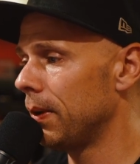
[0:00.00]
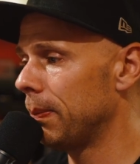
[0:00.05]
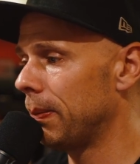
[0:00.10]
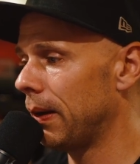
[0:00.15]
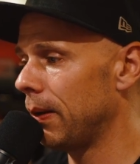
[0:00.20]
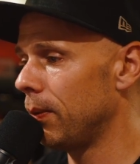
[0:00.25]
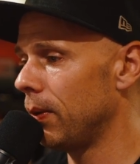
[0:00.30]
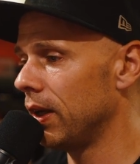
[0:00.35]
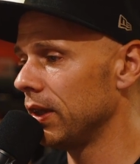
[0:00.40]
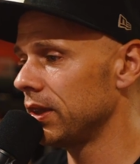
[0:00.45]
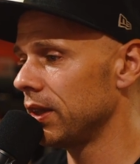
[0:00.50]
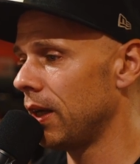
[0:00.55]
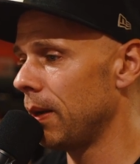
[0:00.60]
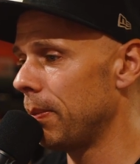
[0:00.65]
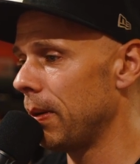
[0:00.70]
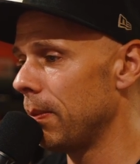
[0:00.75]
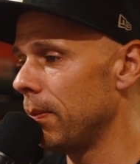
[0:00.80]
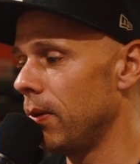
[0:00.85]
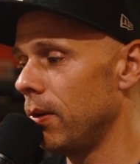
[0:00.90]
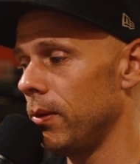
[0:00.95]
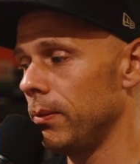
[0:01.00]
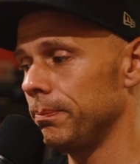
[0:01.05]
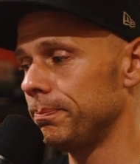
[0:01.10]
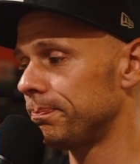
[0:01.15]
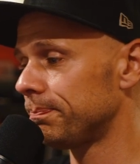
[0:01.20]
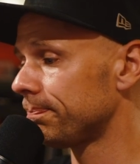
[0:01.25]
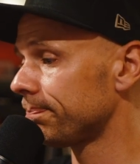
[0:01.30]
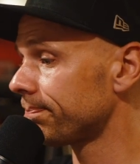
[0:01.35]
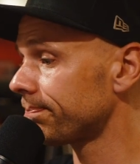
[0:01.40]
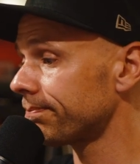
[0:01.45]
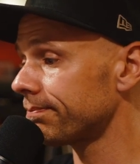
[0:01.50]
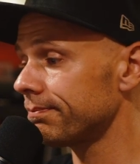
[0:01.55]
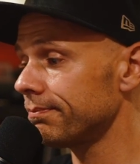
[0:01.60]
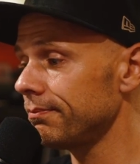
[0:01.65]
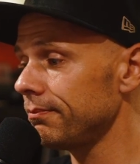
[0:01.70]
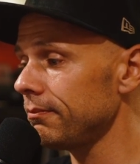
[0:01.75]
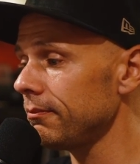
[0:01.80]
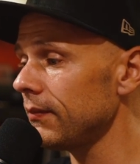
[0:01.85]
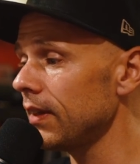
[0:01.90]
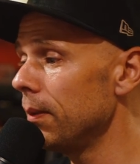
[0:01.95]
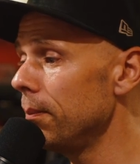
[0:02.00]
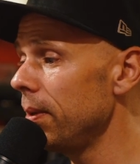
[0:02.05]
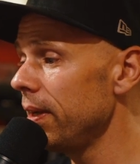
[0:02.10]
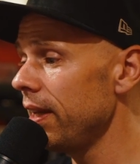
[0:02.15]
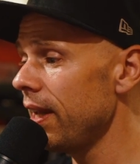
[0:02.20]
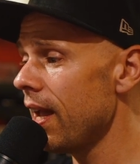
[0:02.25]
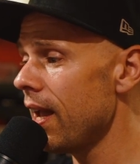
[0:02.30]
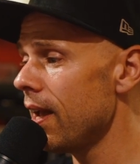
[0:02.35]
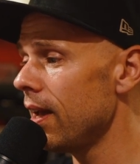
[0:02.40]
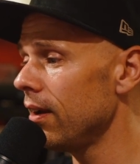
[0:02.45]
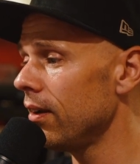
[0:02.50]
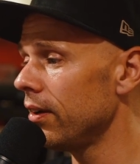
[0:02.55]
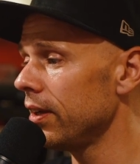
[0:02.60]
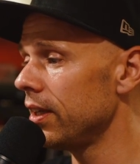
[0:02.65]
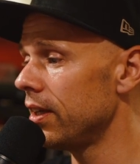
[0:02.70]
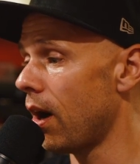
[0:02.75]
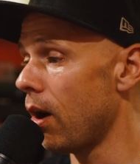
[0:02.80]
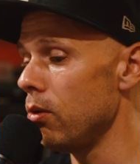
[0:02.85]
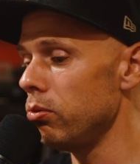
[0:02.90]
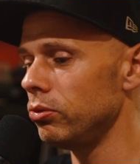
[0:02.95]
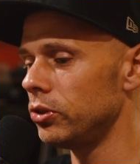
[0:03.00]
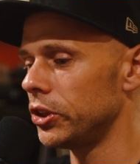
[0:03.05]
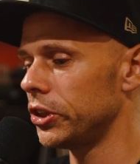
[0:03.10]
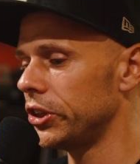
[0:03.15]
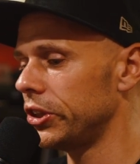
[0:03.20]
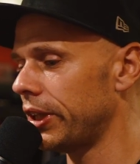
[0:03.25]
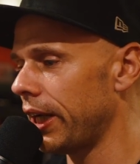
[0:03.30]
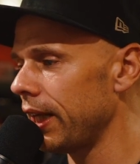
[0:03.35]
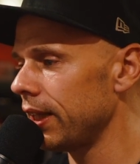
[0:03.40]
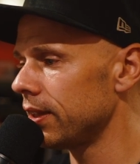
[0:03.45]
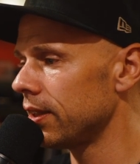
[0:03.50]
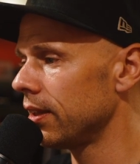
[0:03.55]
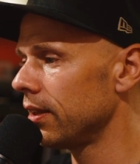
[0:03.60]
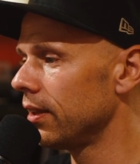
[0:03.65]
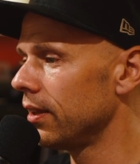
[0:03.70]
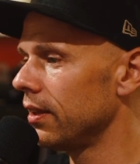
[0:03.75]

Probably worked on it a bit more. But yeah, like, you know, oh shit,